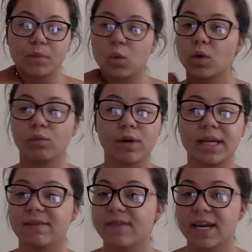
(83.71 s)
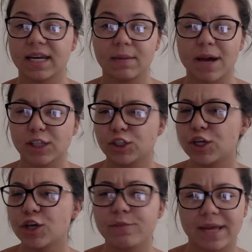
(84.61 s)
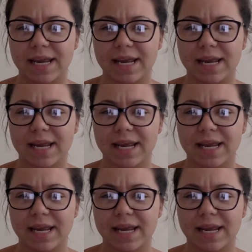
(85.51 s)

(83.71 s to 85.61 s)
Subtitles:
we'll reconvene in about 2 minutes.